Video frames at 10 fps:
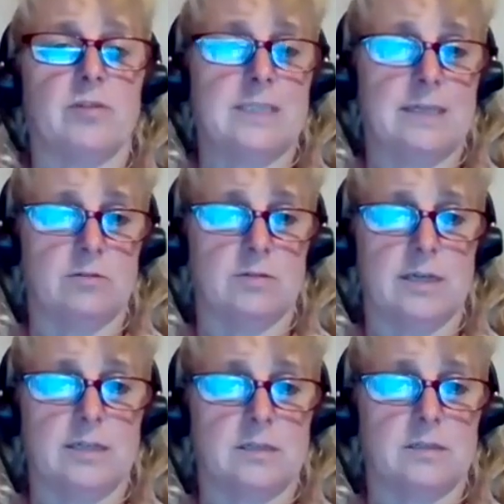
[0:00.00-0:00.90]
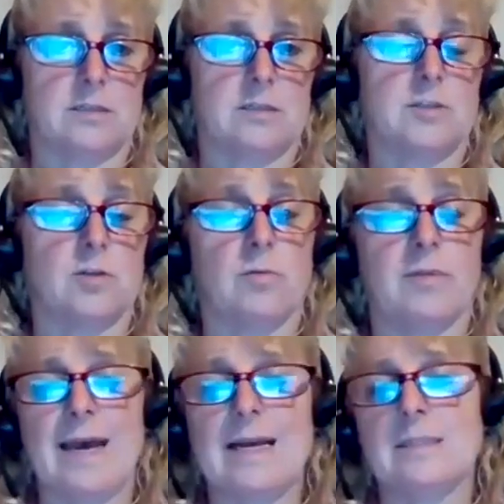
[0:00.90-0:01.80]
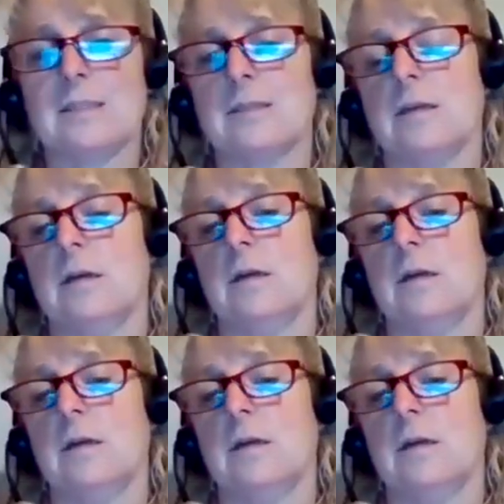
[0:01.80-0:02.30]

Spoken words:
10-year license. So that's